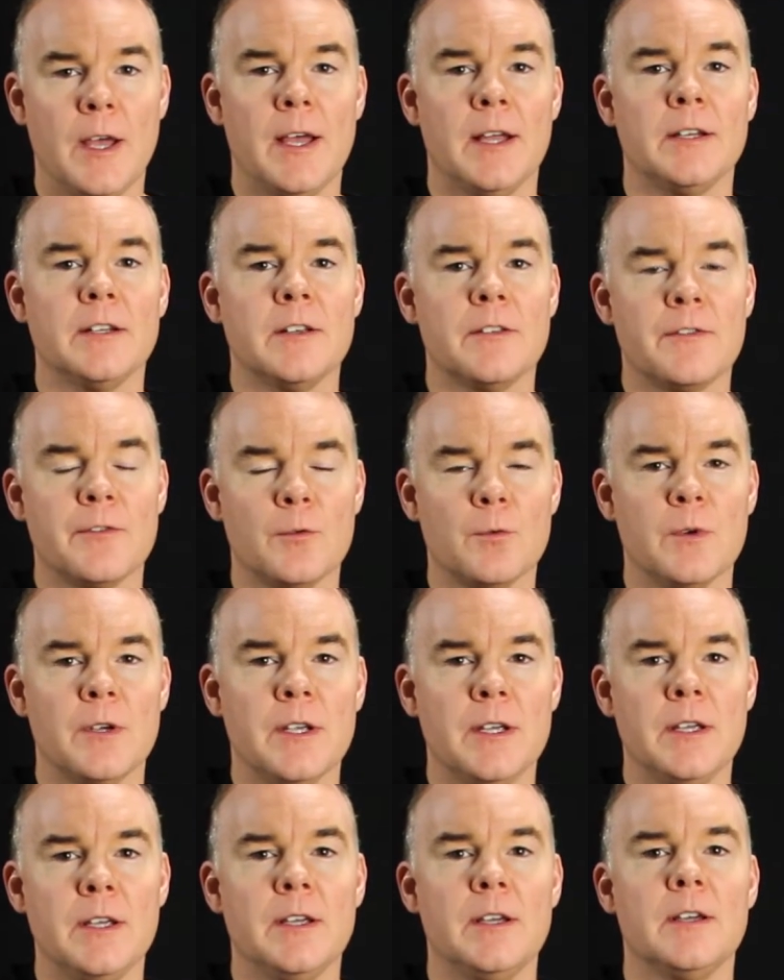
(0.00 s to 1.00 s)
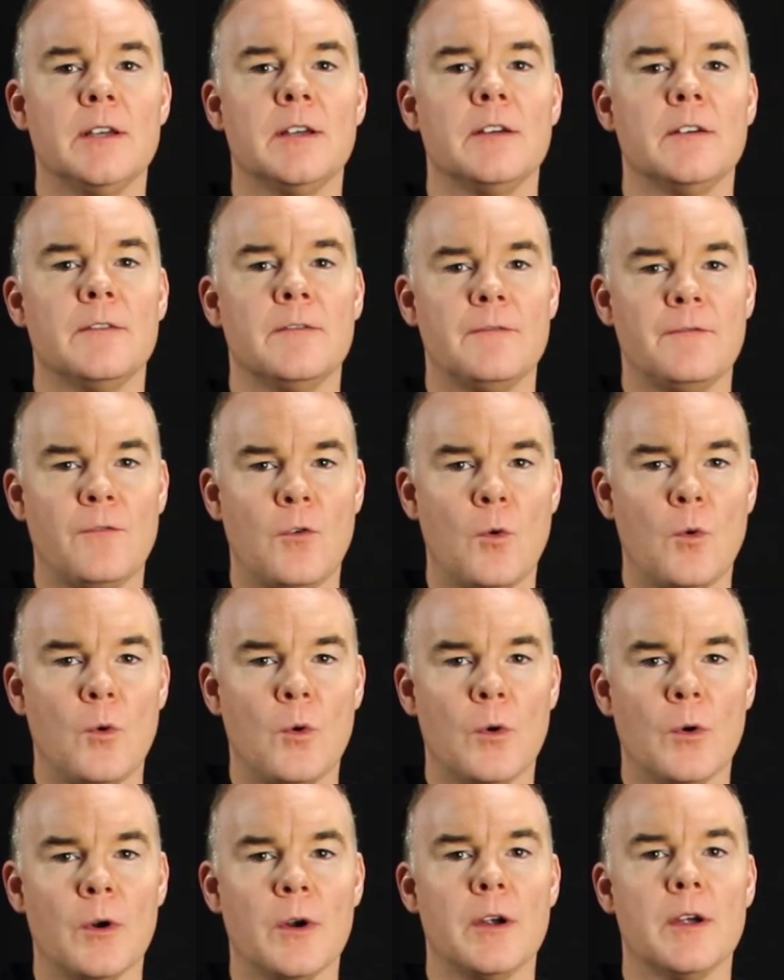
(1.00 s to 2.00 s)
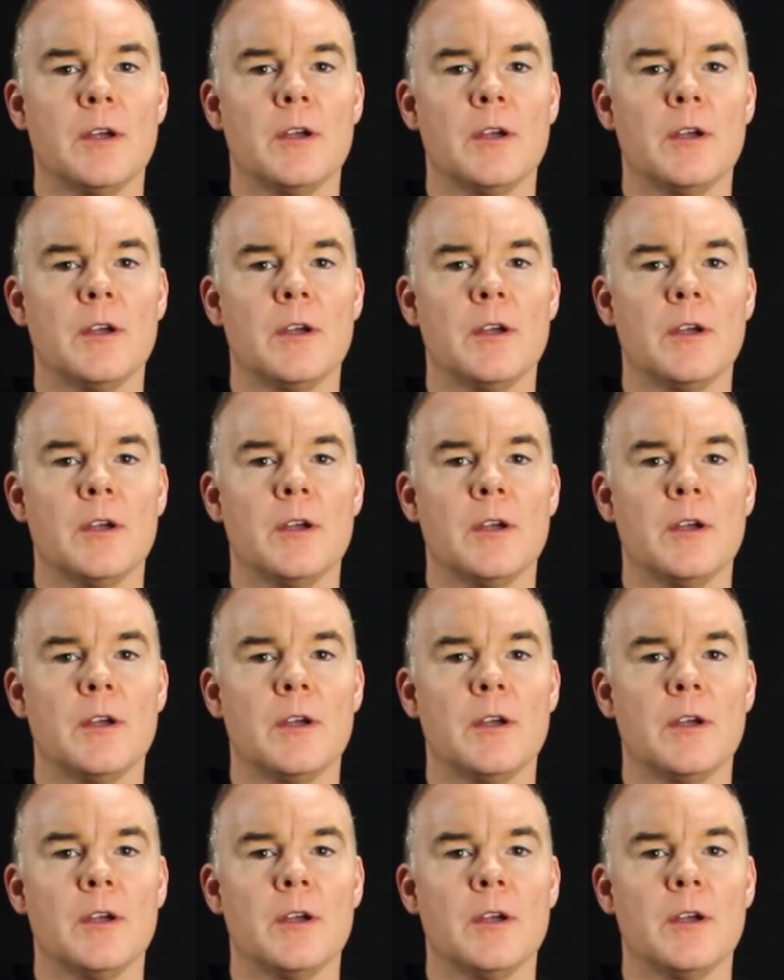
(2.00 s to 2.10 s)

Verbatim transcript: and a three, four.